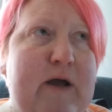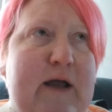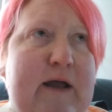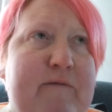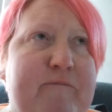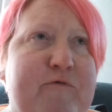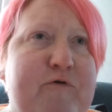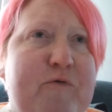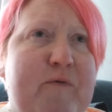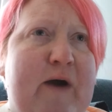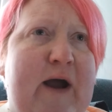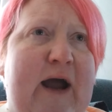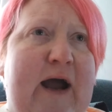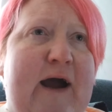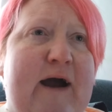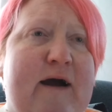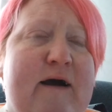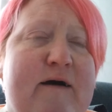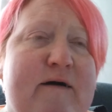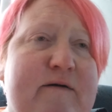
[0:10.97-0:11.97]
if you
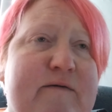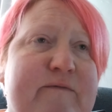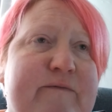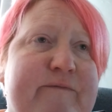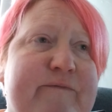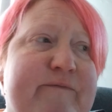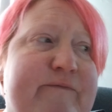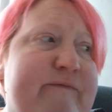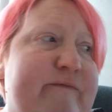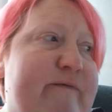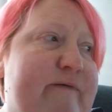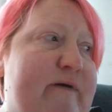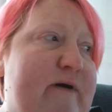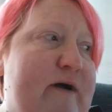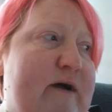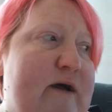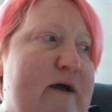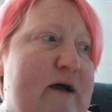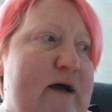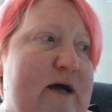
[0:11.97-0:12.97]
have
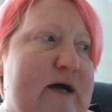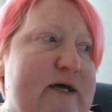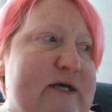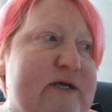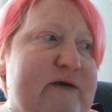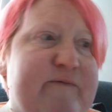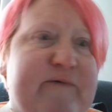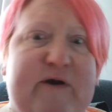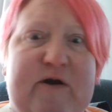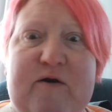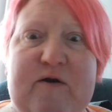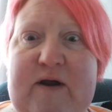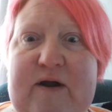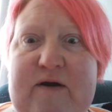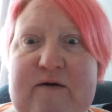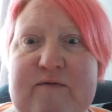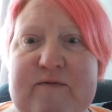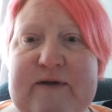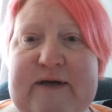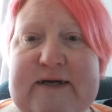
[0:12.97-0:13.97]
a severe
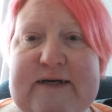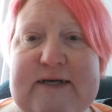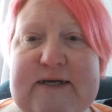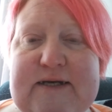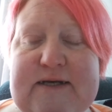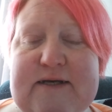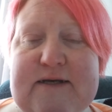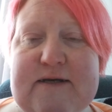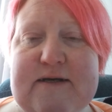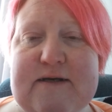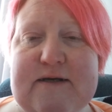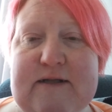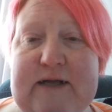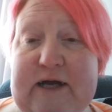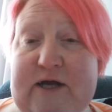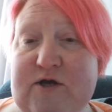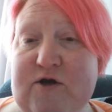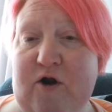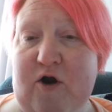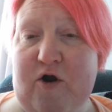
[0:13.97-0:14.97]
illness,
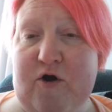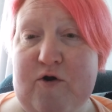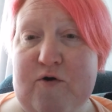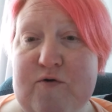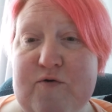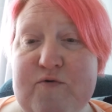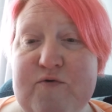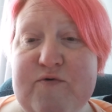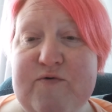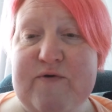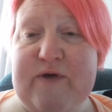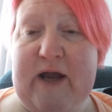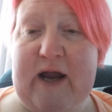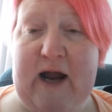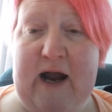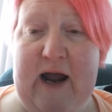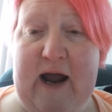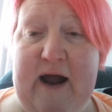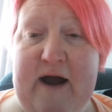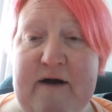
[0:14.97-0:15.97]
like sarcoidosis, like
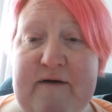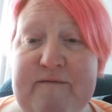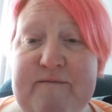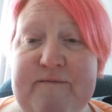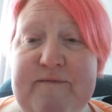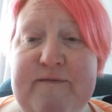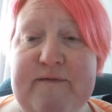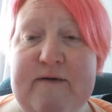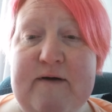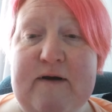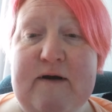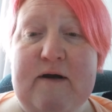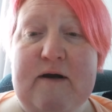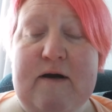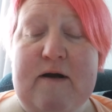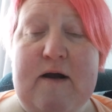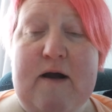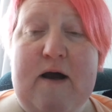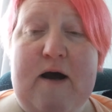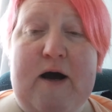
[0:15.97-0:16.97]
I have,
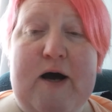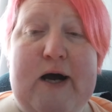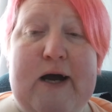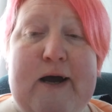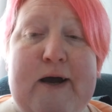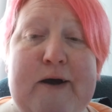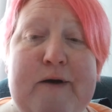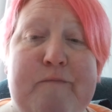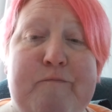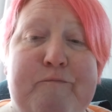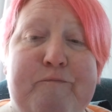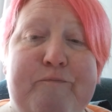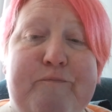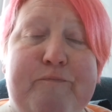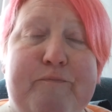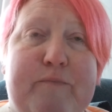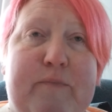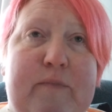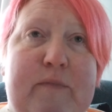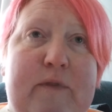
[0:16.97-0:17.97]
um,
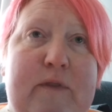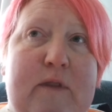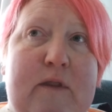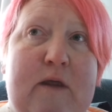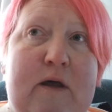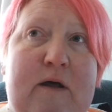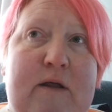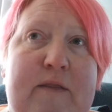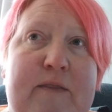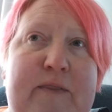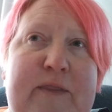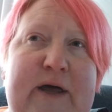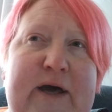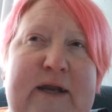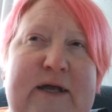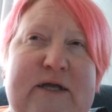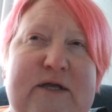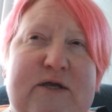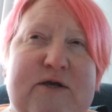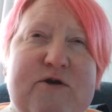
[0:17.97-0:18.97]

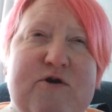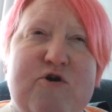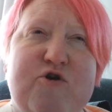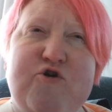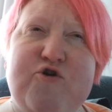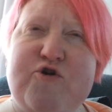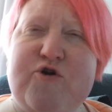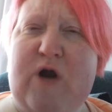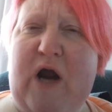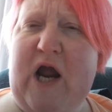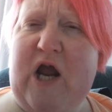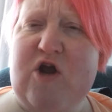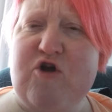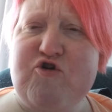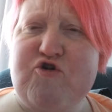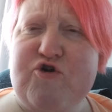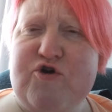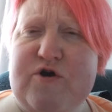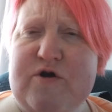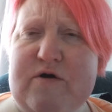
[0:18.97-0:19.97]
then it's
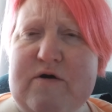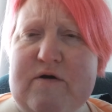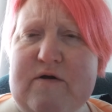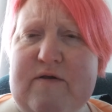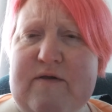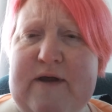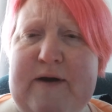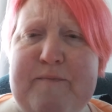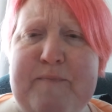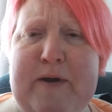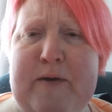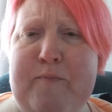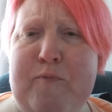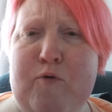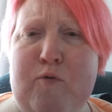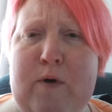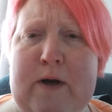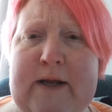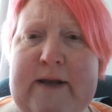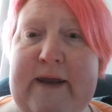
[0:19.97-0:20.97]
strange that
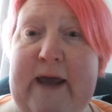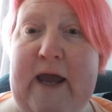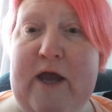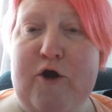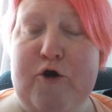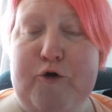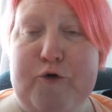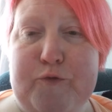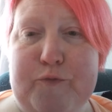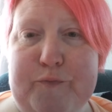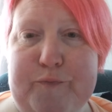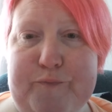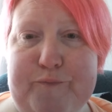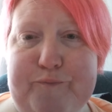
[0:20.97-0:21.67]
people want to date you.